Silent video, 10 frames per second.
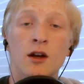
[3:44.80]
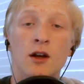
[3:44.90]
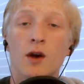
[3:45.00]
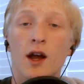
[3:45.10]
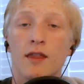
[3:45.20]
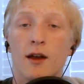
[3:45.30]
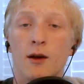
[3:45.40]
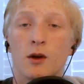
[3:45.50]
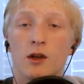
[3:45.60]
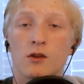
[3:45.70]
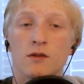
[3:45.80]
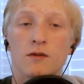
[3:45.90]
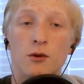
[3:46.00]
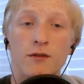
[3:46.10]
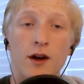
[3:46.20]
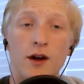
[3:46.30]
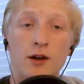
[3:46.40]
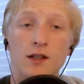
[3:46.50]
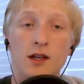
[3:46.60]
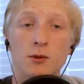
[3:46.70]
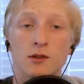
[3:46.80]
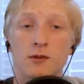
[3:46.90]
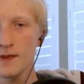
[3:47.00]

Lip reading: and they were used for firing tables.